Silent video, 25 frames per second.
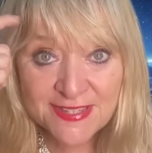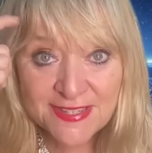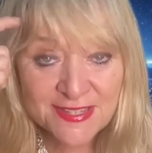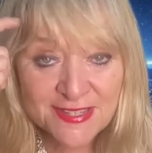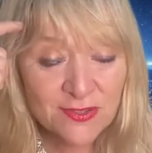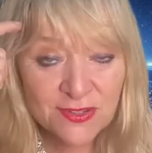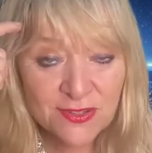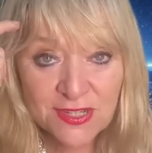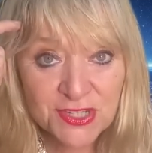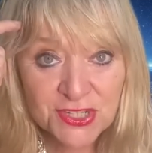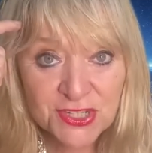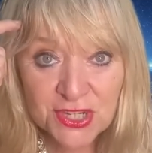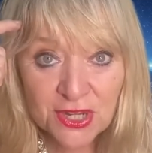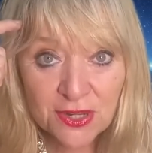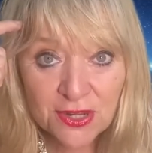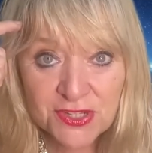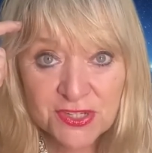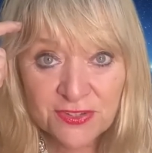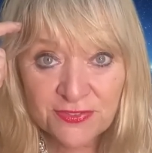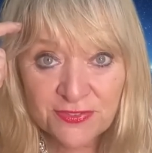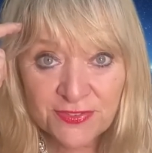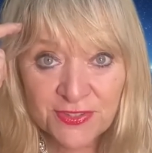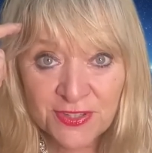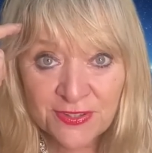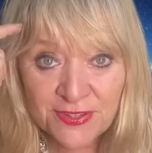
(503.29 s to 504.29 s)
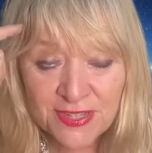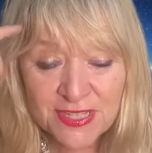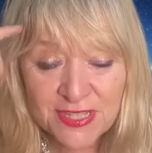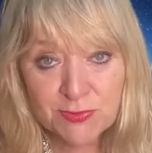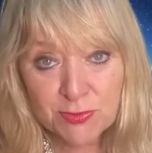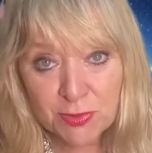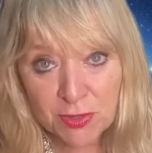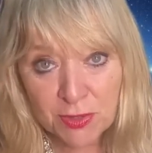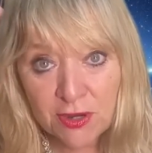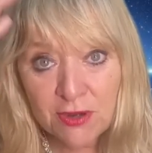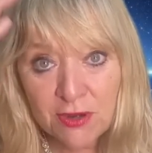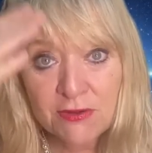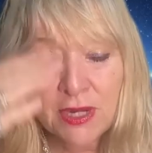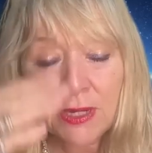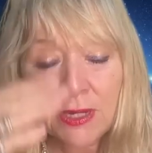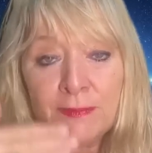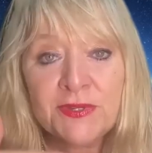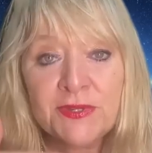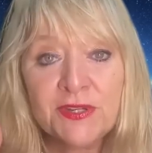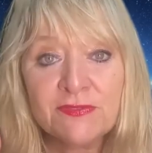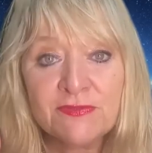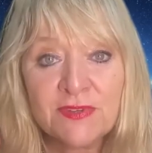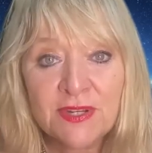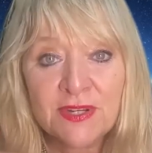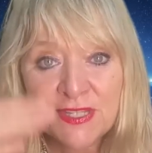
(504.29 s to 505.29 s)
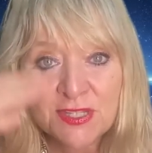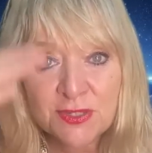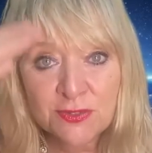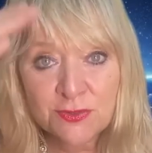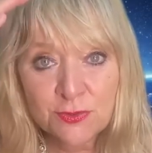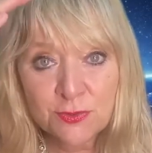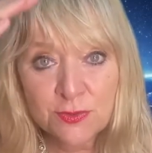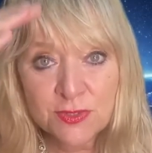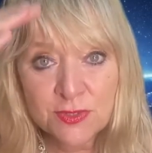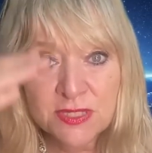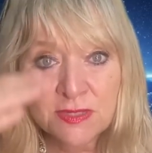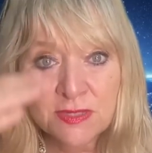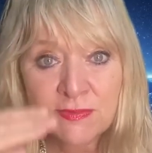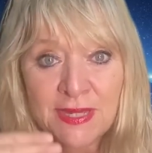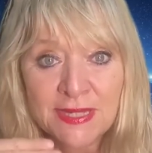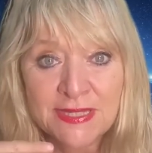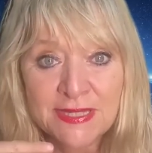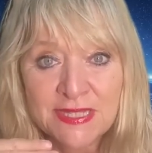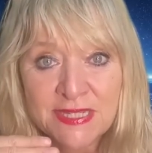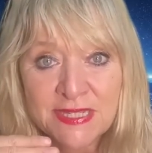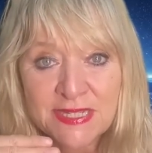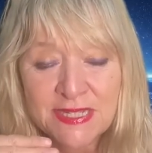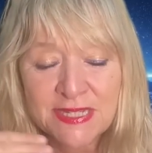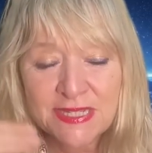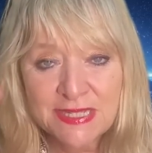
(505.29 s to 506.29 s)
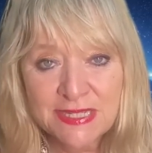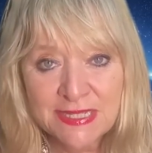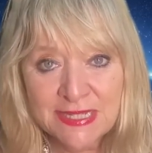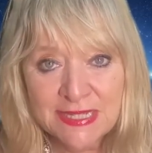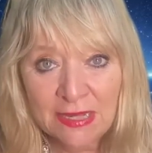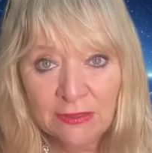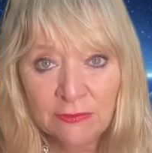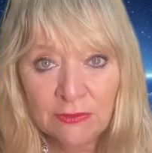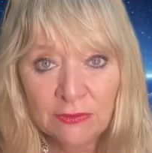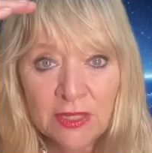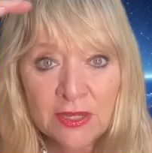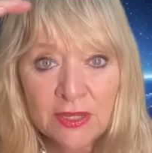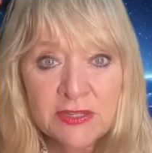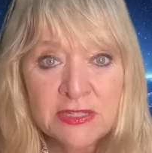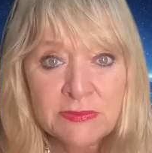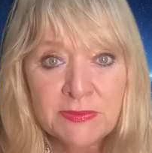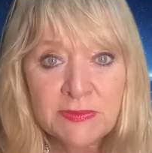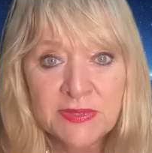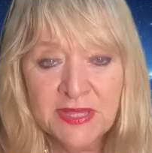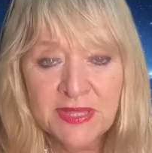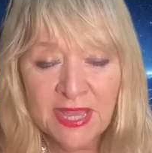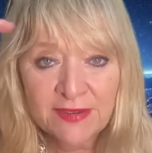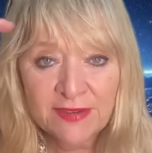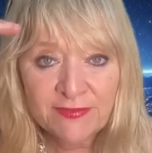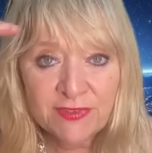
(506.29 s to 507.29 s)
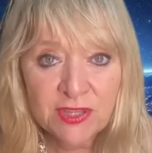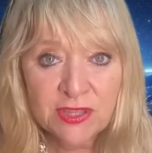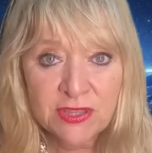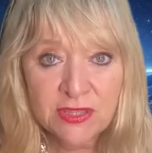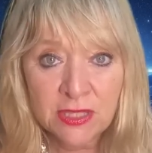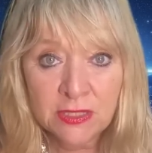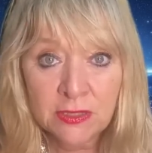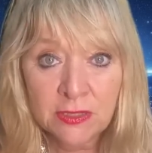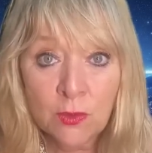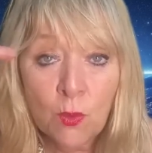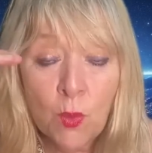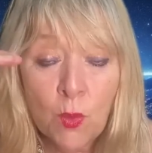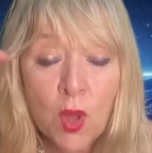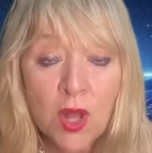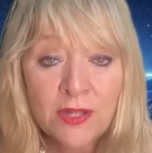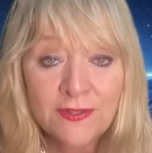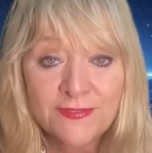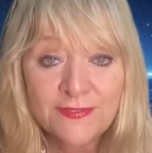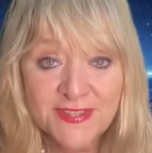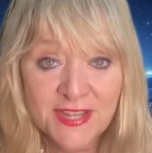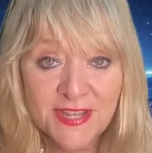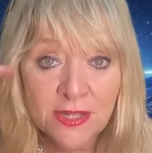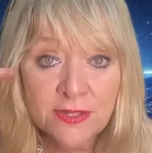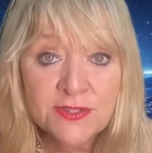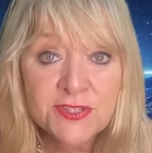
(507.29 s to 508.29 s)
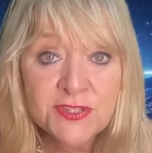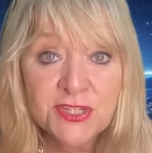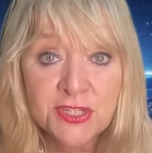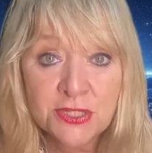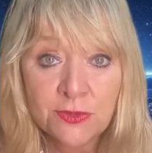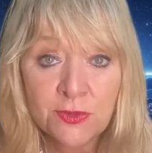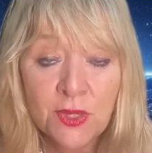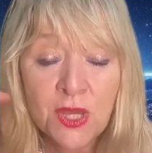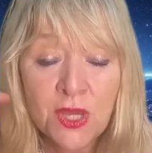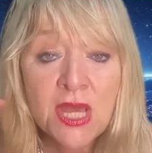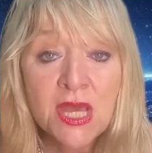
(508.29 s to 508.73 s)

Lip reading: it's not in charge of you, it's programmed, it runs on automatic, it's downloaded with everything the world tells you